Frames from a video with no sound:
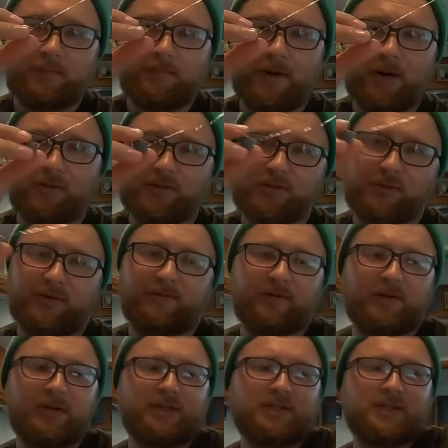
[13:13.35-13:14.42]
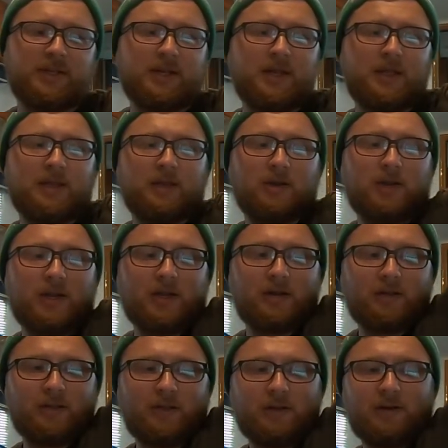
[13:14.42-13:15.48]
barrel swivel is, and then you got
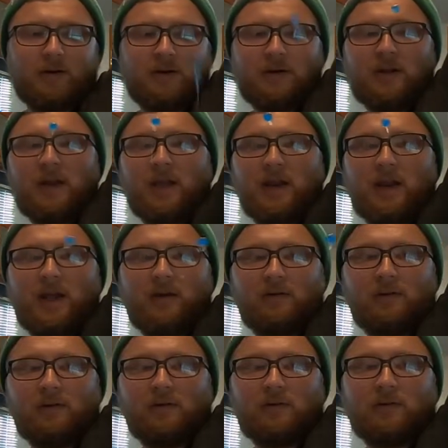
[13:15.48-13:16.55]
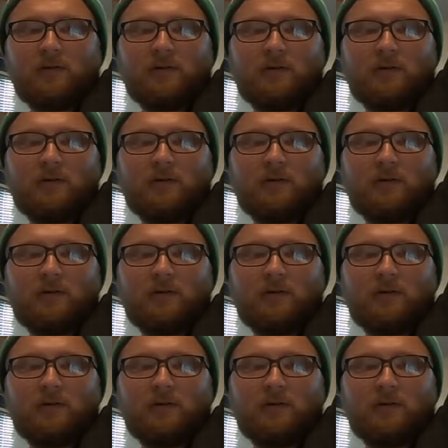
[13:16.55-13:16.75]
your leader and now your